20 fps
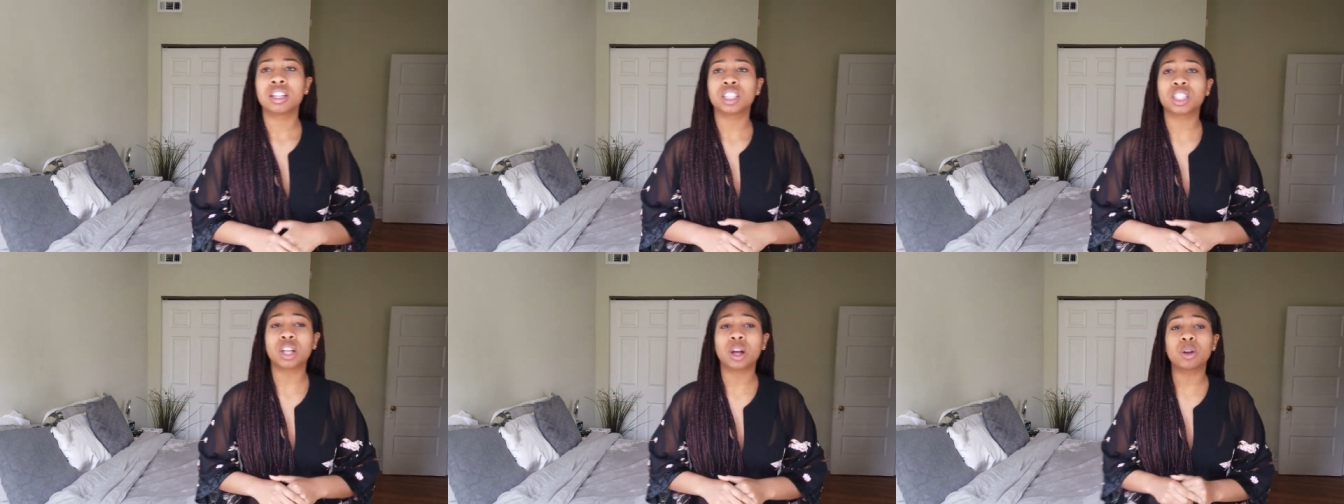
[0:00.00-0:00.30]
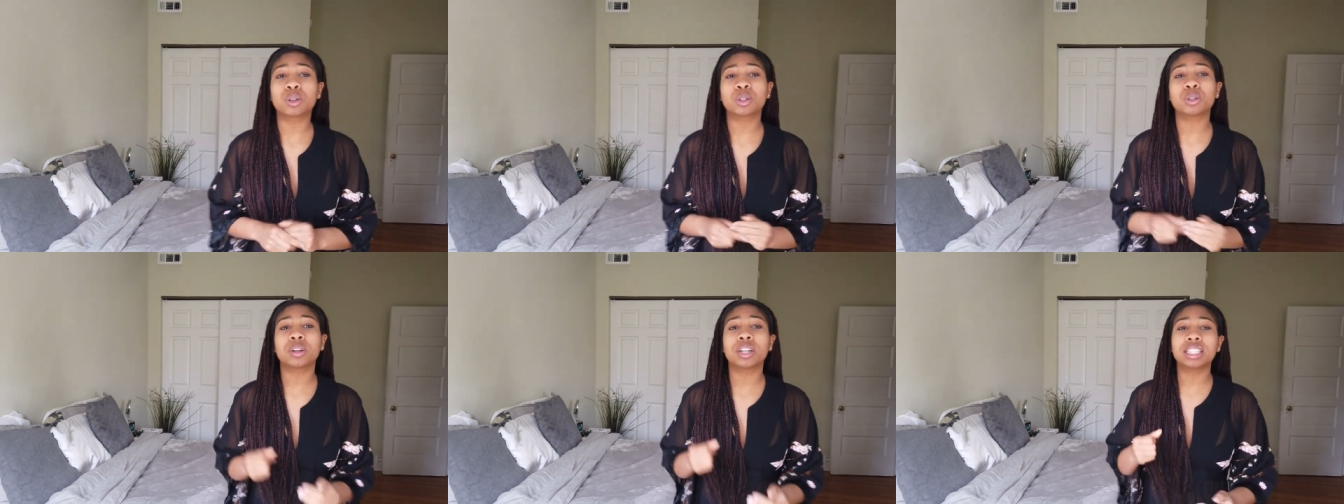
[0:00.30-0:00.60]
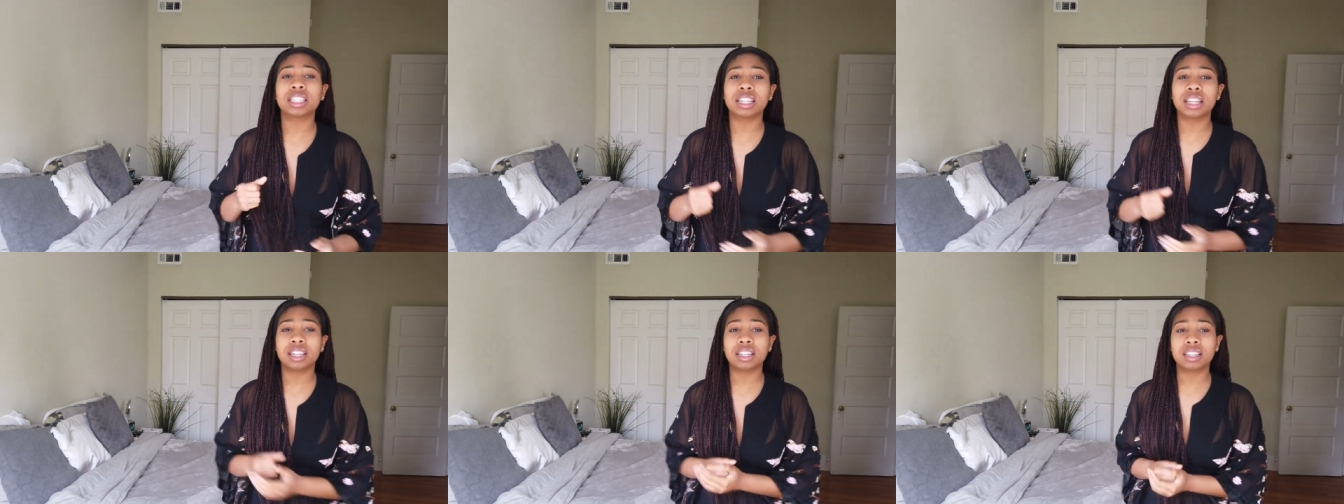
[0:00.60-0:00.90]
So
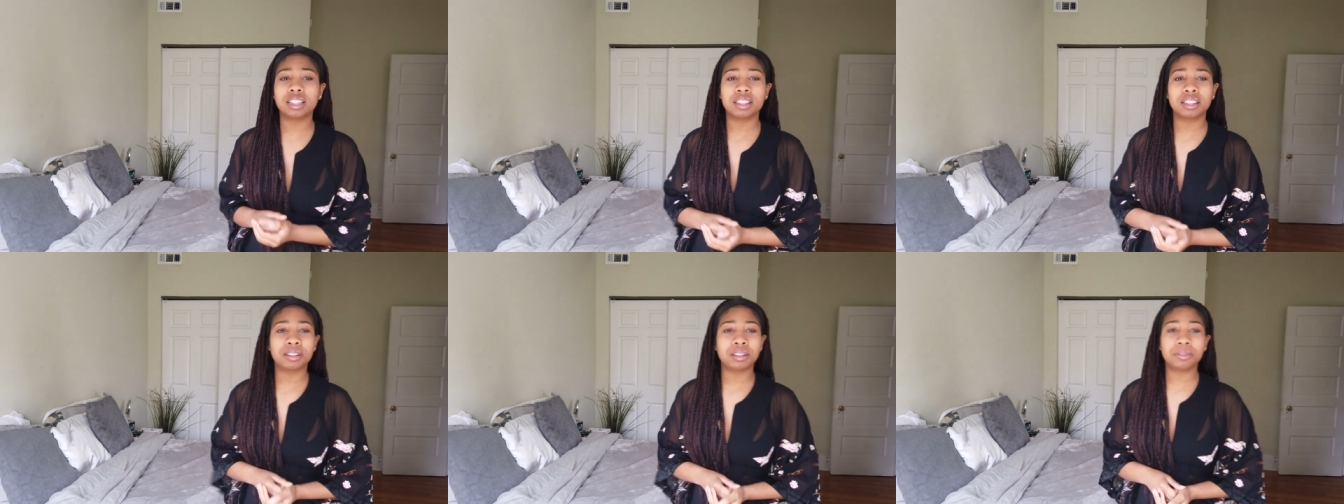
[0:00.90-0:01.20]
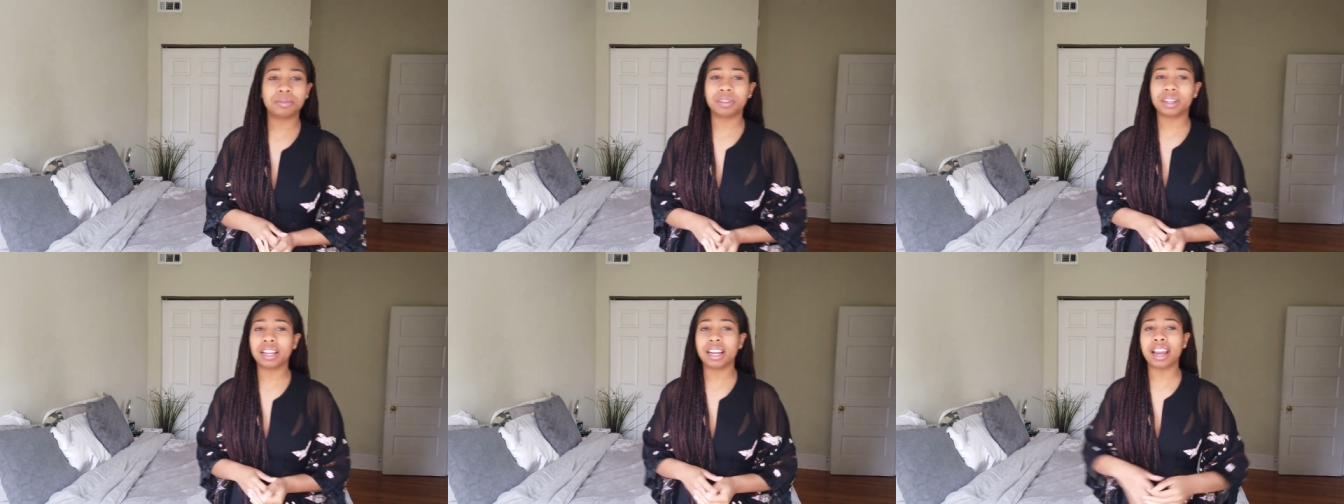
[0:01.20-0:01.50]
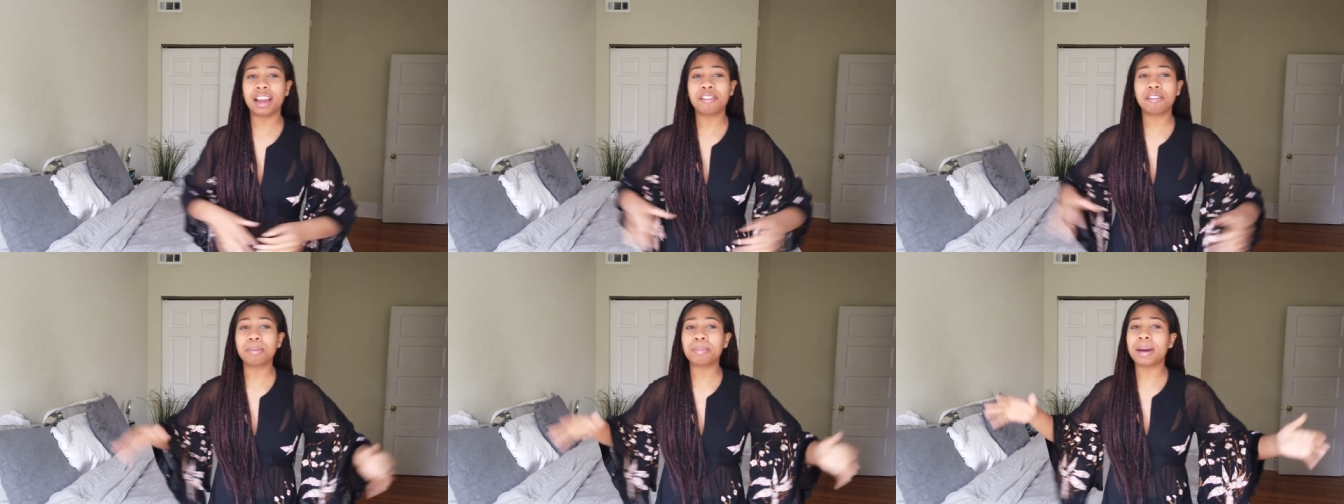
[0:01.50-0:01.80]
towards the end of the
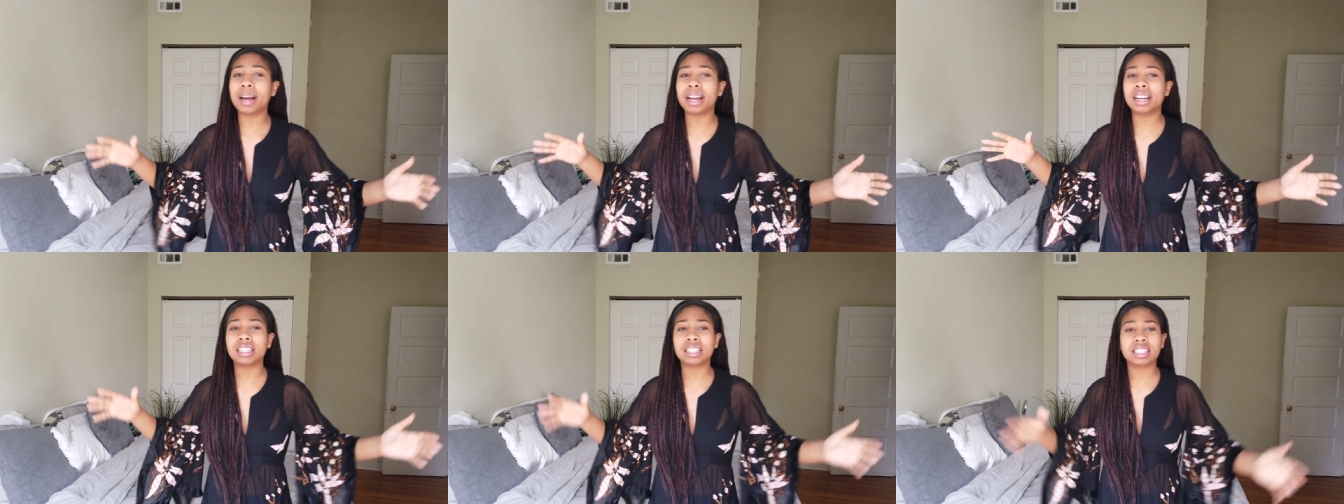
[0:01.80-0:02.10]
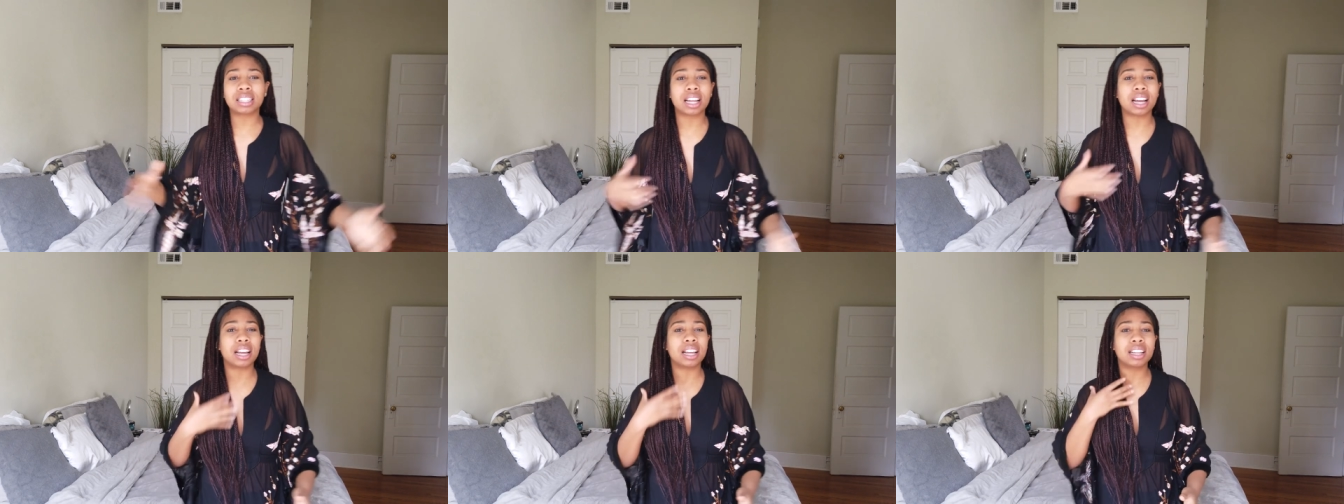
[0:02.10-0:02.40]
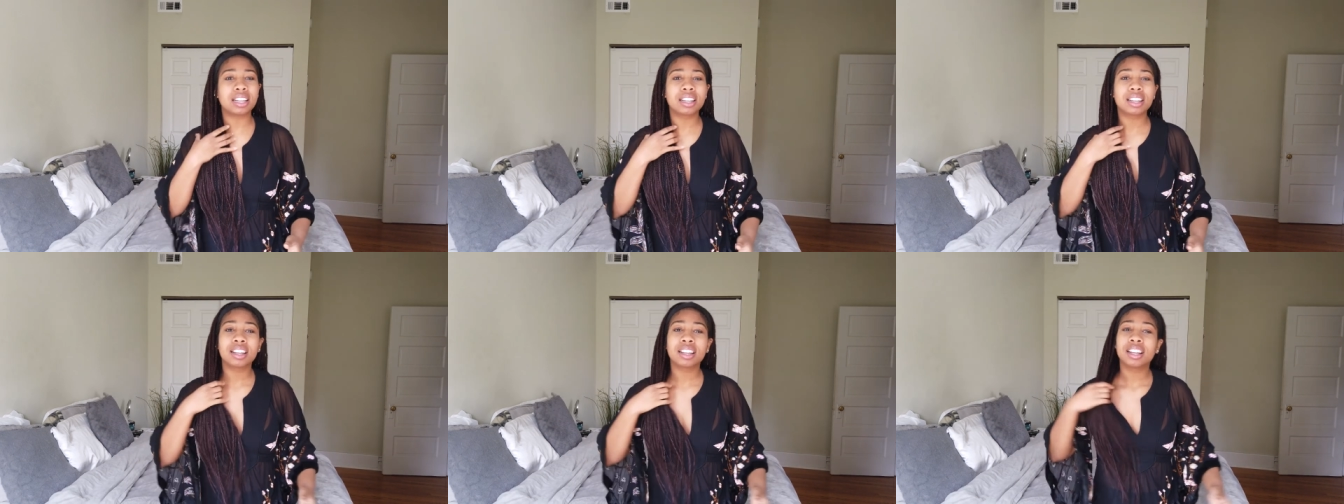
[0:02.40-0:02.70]
event, everybody's like,